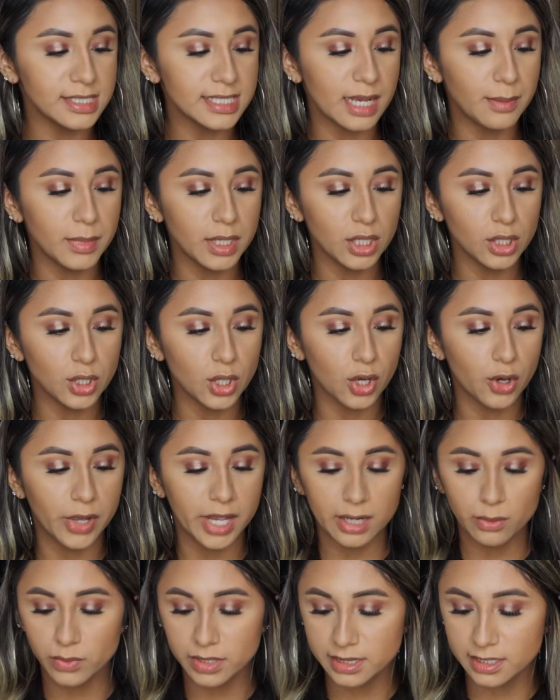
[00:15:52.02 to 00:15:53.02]
I'm gonna go
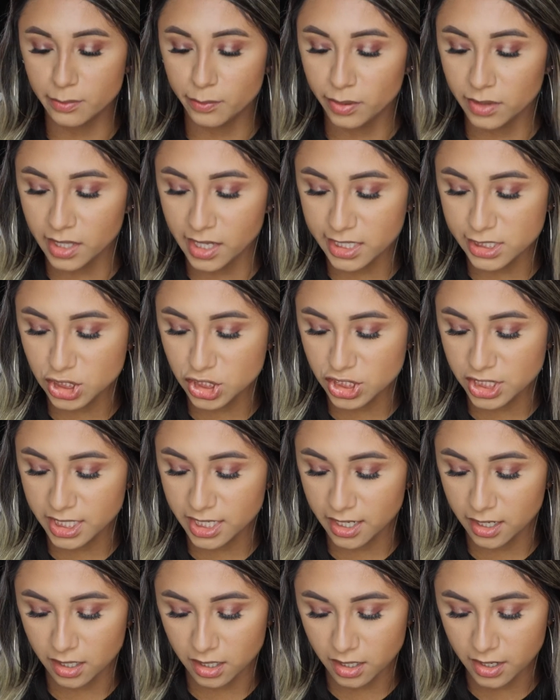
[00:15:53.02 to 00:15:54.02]
in with the blush
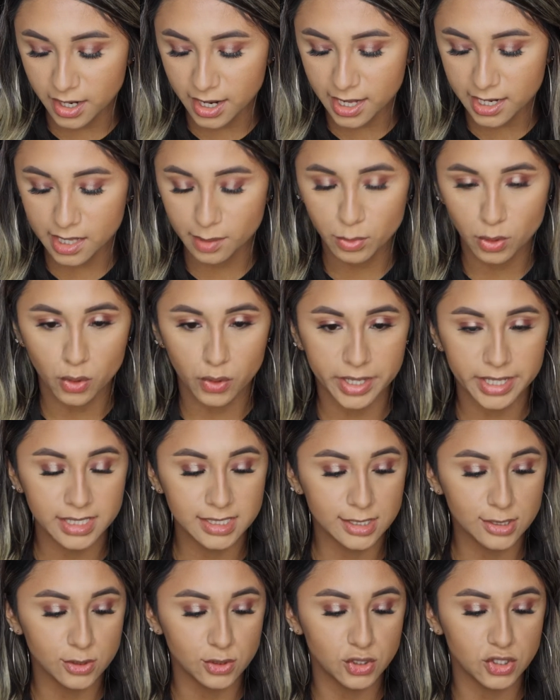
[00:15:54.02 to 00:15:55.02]
here, and I'm
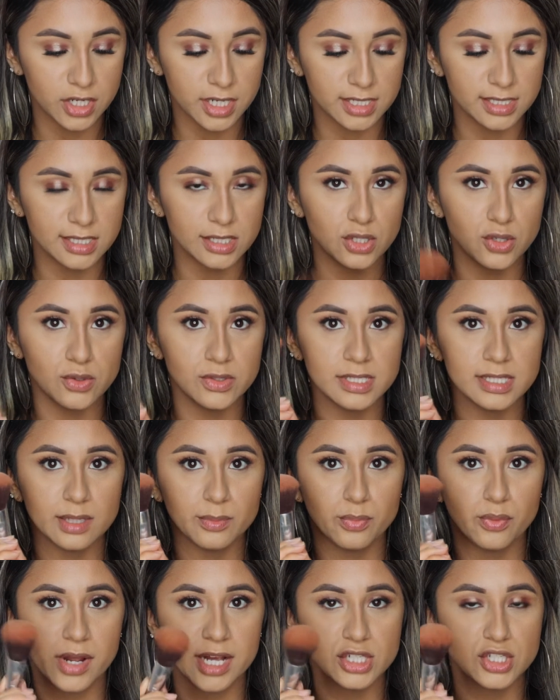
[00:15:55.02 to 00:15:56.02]
going to just use the
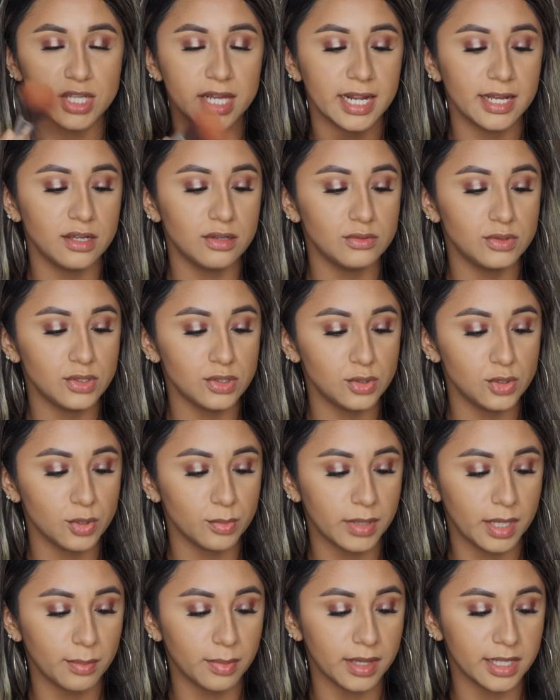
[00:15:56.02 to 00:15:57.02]
brush that I used to do
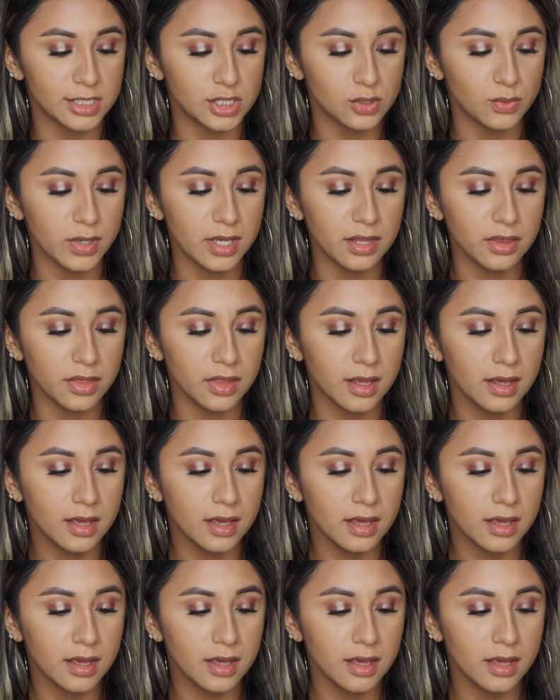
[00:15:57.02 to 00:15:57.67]
my blush with.